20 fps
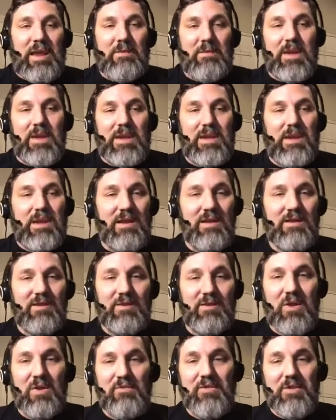amen.
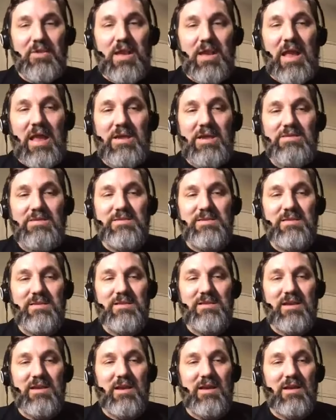Love you guys.
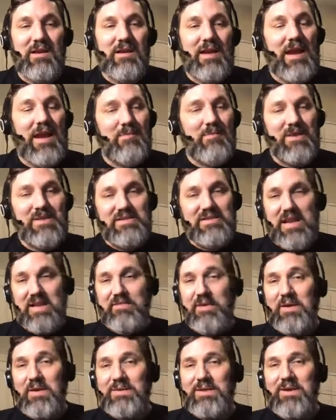Uh, hey, be
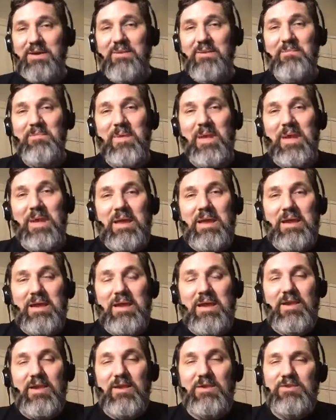safe out there
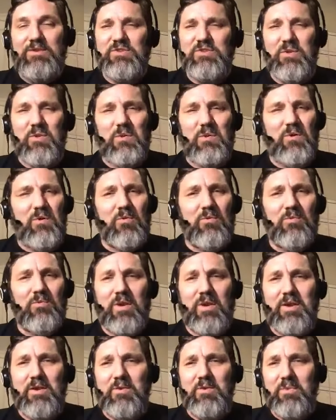and uh, just don't go
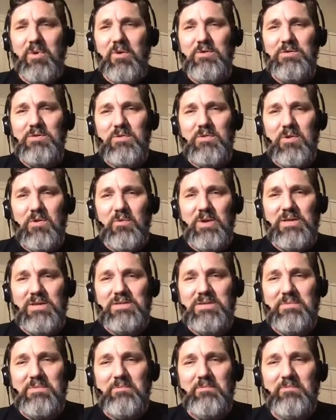running the roads for no
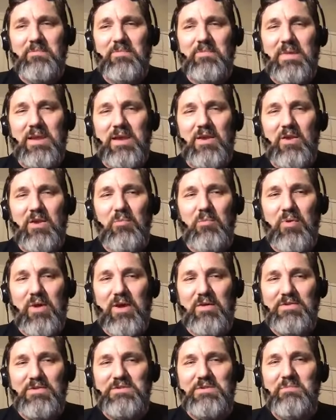reason and go
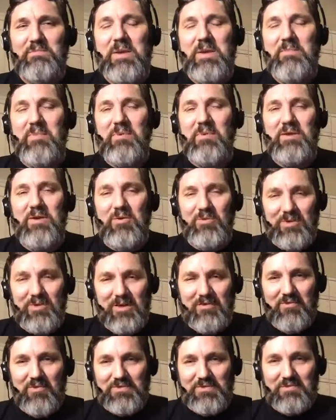pray for some people and go
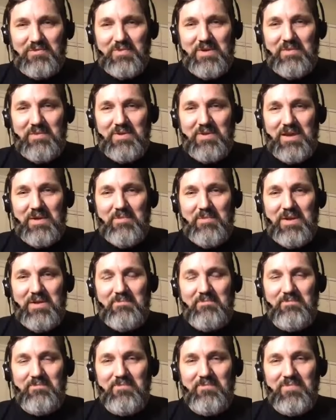love on some people.
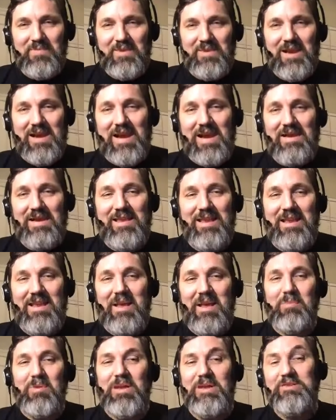Amen. All right.
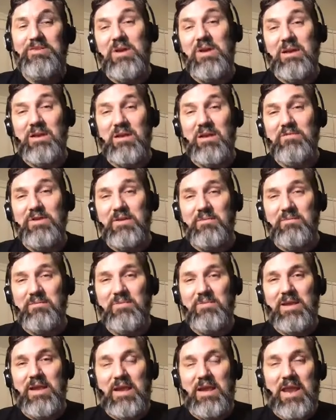God bless you. I love you
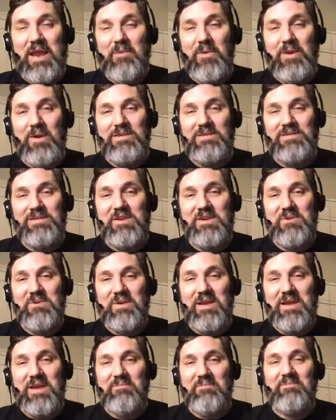and I can't wait to see
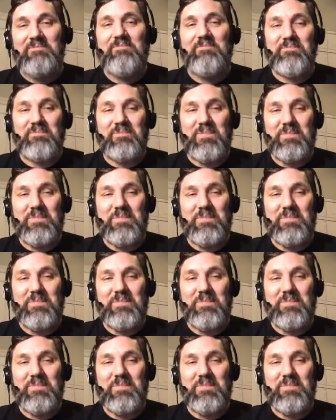you again.